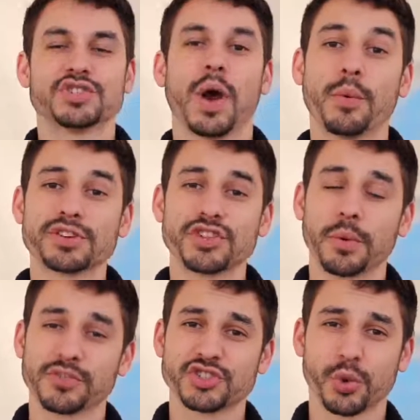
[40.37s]
So I want to
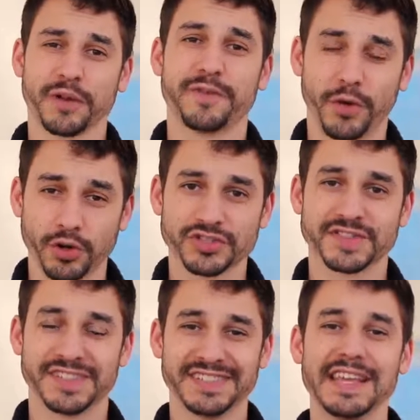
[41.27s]
start with the story first
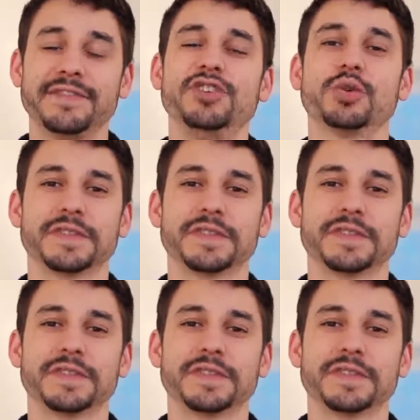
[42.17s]
to see if you